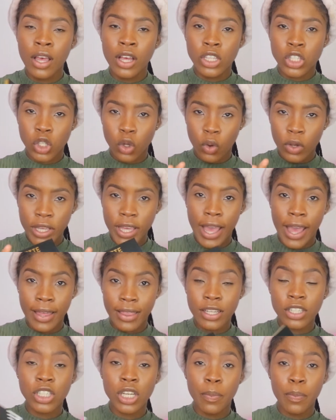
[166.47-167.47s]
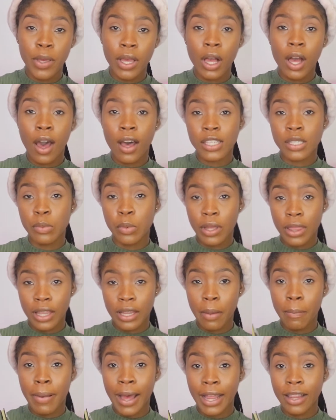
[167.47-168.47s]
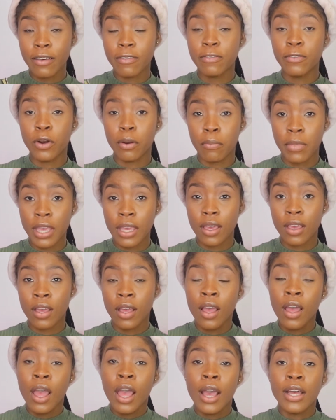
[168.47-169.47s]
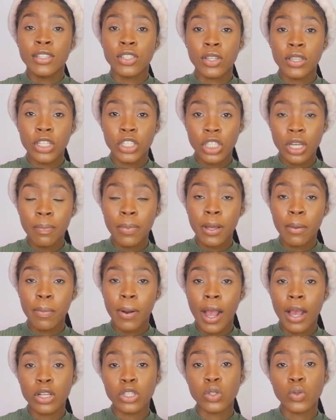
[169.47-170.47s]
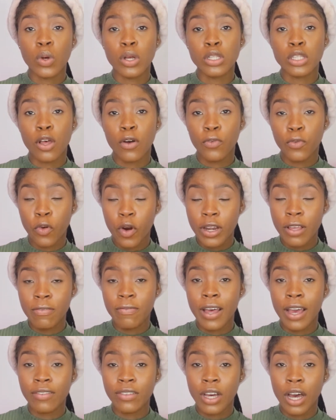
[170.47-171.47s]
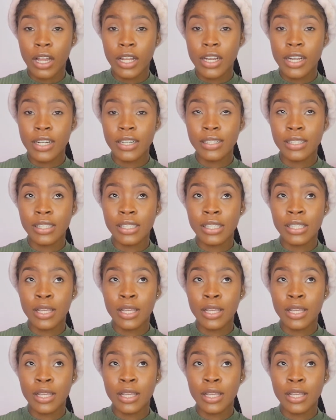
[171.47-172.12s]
So yeah, the shipping cost more than the palette for me. So the shipping price was $45.